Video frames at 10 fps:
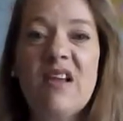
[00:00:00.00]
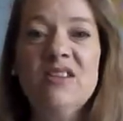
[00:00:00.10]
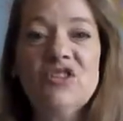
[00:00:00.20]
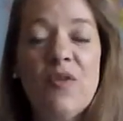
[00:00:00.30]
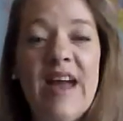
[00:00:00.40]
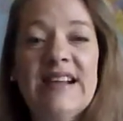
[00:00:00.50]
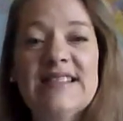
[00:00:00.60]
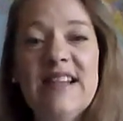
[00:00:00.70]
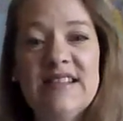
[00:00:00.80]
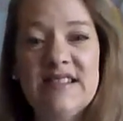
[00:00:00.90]
So that
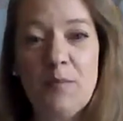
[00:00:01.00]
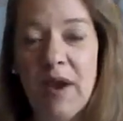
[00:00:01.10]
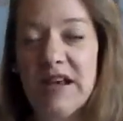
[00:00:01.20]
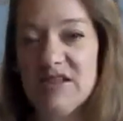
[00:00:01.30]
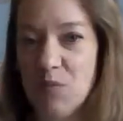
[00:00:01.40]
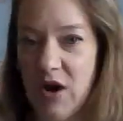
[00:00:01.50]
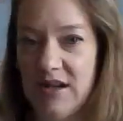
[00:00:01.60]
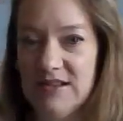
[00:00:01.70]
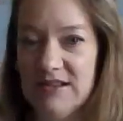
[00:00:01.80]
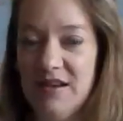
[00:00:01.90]
sets the base
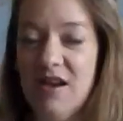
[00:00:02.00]
price,